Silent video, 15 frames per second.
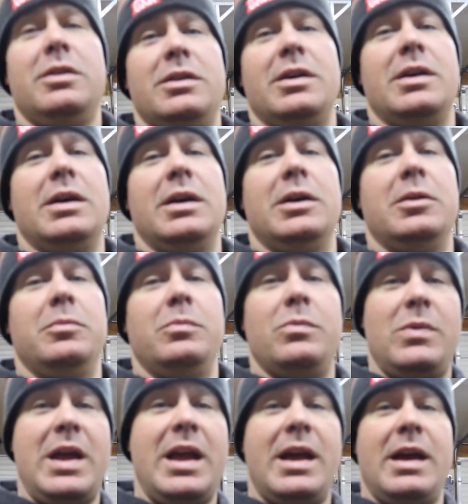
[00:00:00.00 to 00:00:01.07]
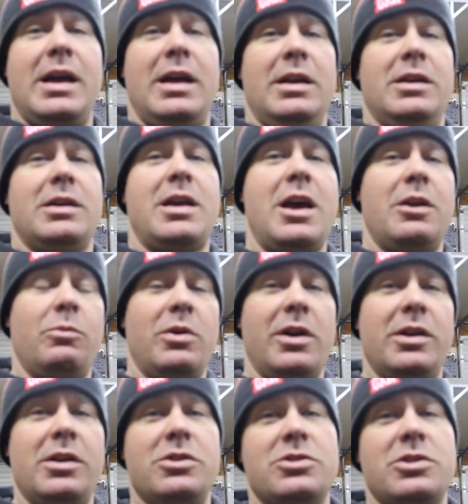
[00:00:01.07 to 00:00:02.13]
and I kind of
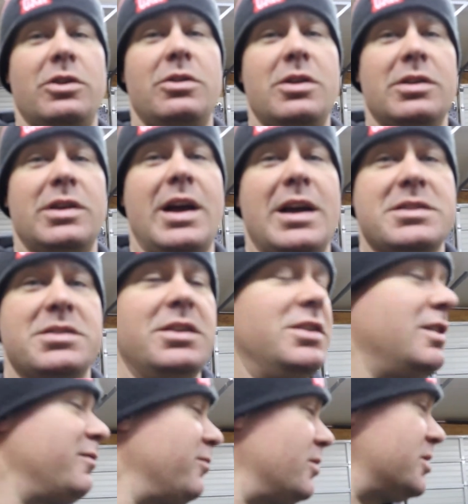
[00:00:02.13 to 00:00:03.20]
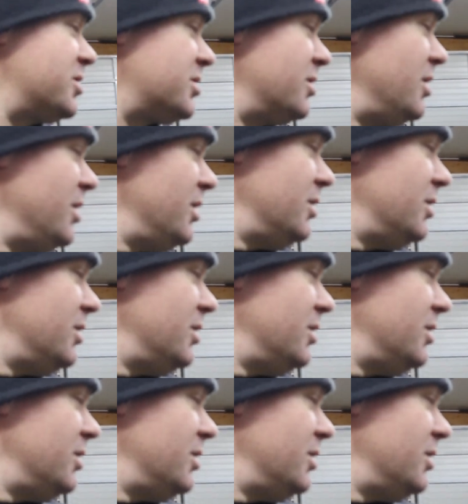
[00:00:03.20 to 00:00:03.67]
wanted to show you guys the difference.